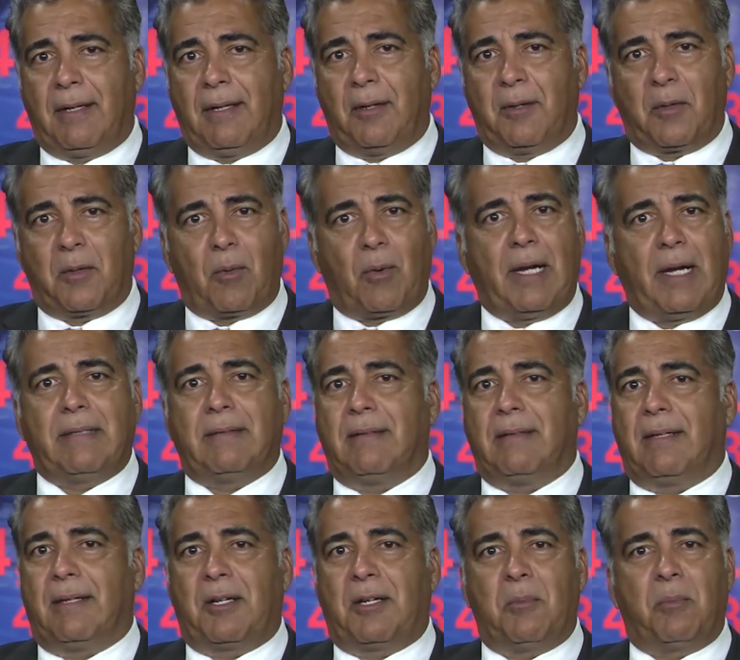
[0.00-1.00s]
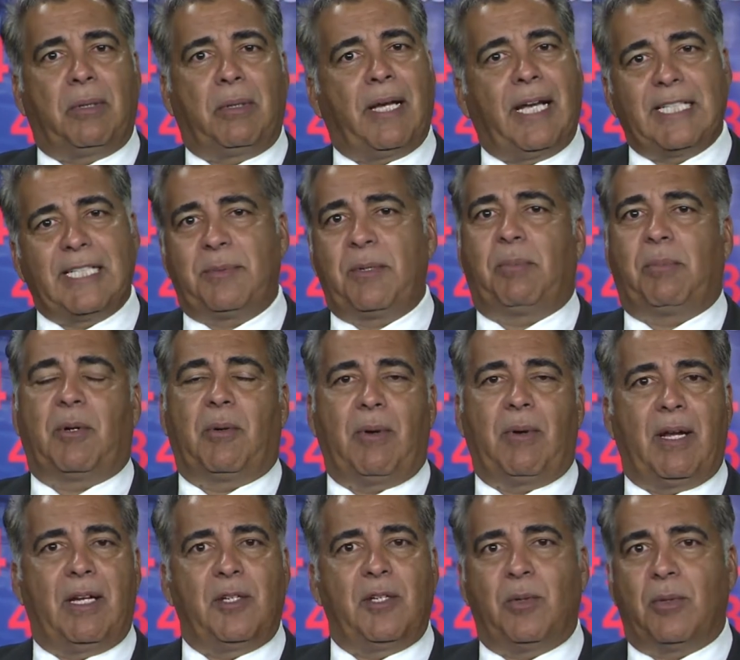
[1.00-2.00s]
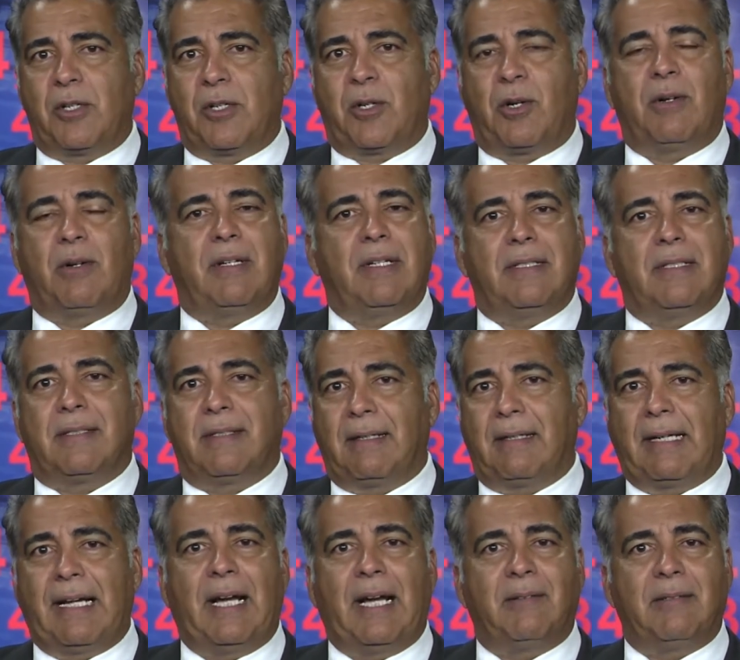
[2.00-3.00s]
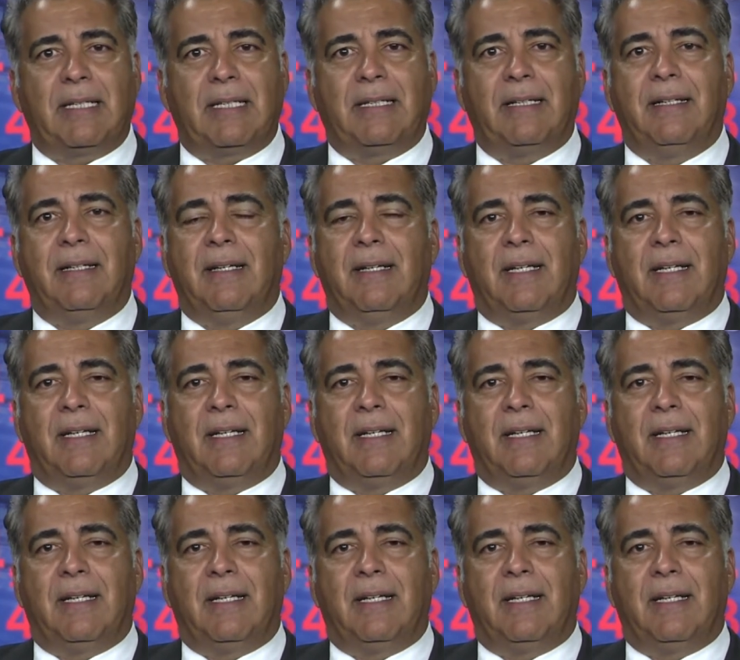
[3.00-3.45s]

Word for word: you know, the right uh, compliance people around you, attorneys and accounting.